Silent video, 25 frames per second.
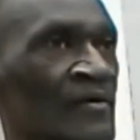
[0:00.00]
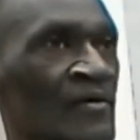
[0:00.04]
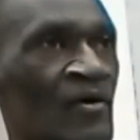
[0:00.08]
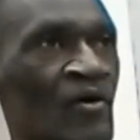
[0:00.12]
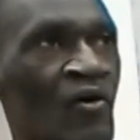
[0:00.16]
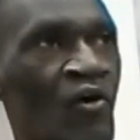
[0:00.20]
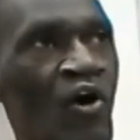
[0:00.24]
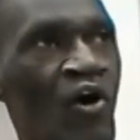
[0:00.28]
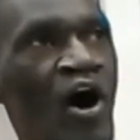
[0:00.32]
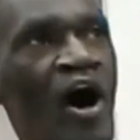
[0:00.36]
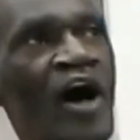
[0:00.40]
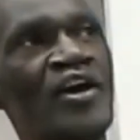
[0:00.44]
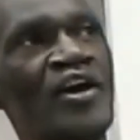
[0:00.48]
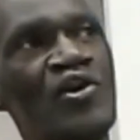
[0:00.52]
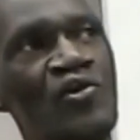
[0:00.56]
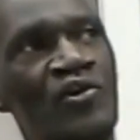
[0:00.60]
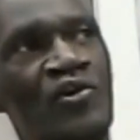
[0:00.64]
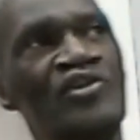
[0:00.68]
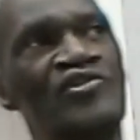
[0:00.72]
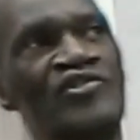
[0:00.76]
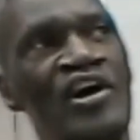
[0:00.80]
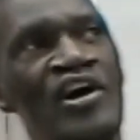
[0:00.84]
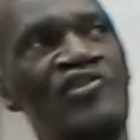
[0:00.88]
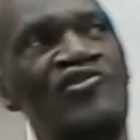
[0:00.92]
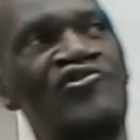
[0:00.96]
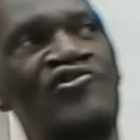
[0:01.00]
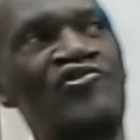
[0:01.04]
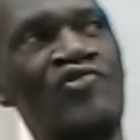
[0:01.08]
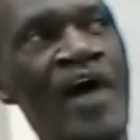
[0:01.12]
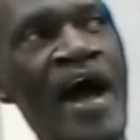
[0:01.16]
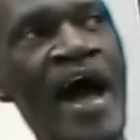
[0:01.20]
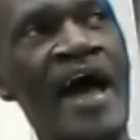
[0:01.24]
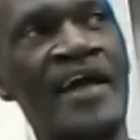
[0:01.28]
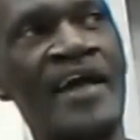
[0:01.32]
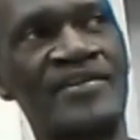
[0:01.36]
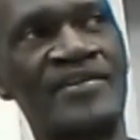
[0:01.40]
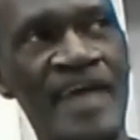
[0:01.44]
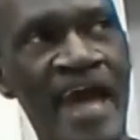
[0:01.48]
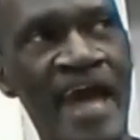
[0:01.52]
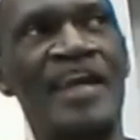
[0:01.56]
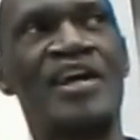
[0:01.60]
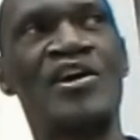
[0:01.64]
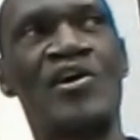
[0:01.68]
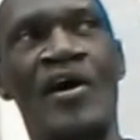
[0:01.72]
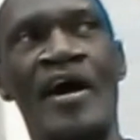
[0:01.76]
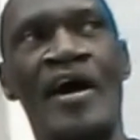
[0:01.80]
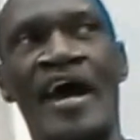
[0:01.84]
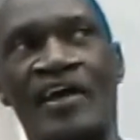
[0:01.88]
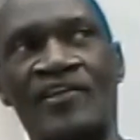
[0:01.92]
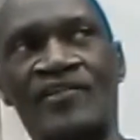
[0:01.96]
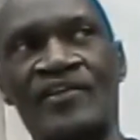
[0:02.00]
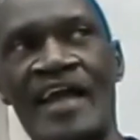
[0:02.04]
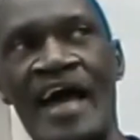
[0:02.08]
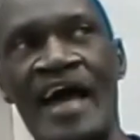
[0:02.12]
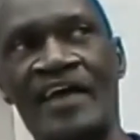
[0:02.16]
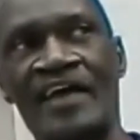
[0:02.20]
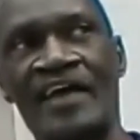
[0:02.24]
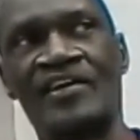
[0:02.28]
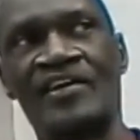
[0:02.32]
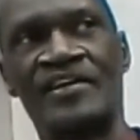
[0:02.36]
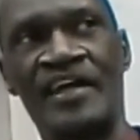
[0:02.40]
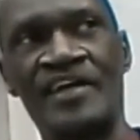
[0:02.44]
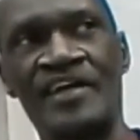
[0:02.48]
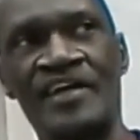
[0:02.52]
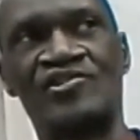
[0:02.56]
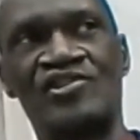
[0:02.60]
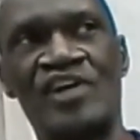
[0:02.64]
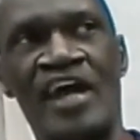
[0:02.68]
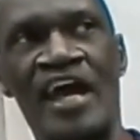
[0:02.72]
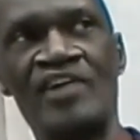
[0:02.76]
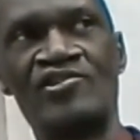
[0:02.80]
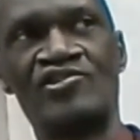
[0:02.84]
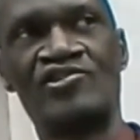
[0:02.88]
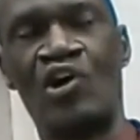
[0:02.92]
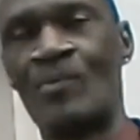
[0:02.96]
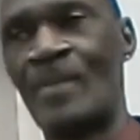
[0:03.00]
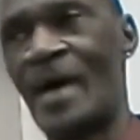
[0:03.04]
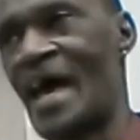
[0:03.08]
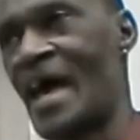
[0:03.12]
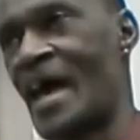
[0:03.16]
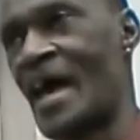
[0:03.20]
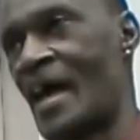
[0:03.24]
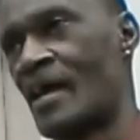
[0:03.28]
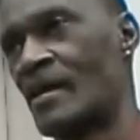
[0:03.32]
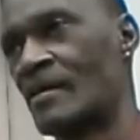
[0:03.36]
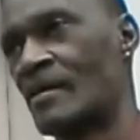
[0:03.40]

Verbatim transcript: Or you can just try. Take your Ex-Lax and then change your mind.